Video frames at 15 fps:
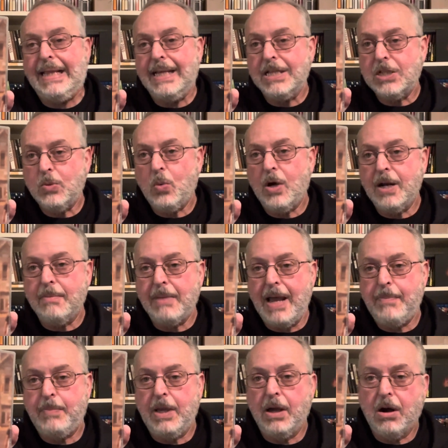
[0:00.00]
This one
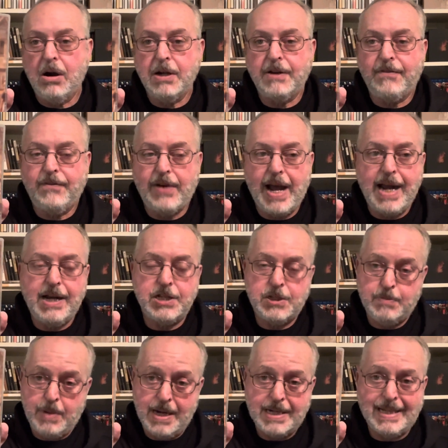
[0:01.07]
might be hard to find,
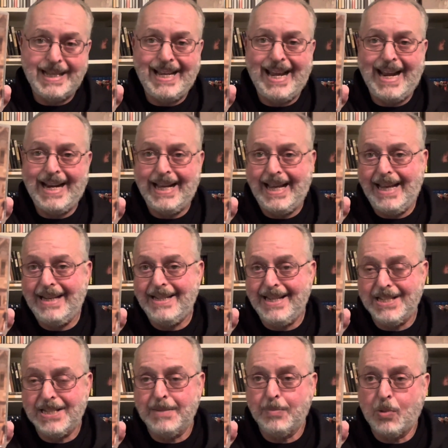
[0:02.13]
especially at a
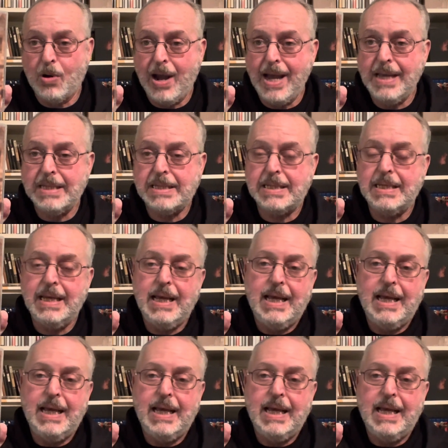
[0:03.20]
decent price.